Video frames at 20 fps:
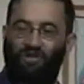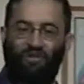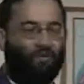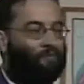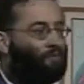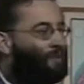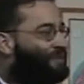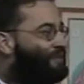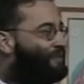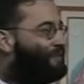to
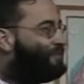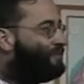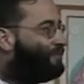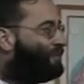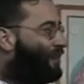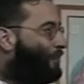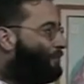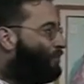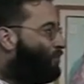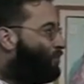many
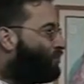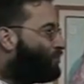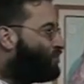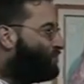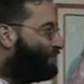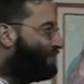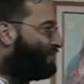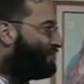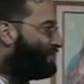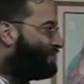
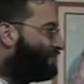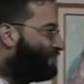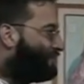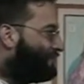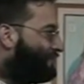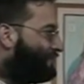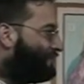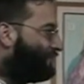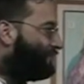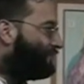abortions.
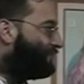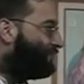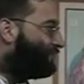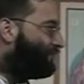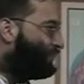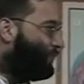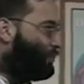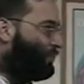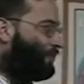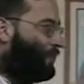
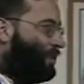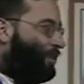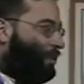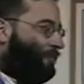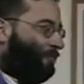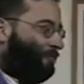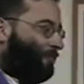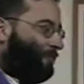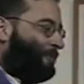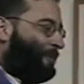
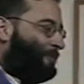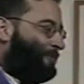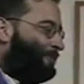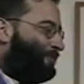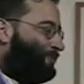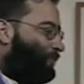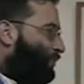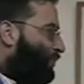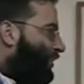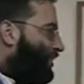Maybe
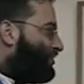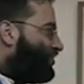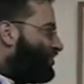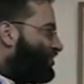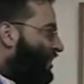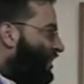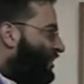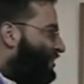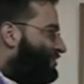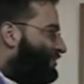for one
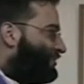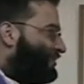child